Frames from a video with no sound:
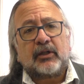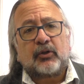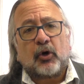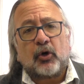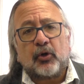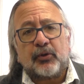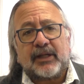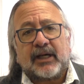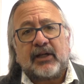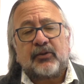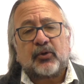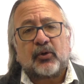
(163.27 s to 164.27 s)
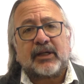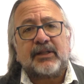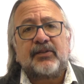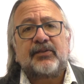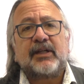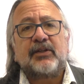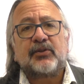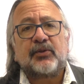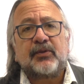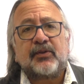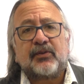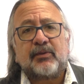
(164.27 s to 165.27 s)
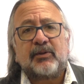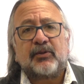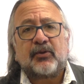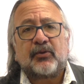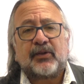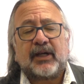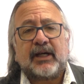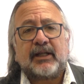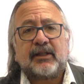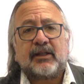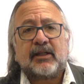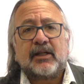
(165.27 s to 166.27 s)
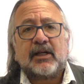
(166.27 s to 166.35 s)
colonize organizations in civil society.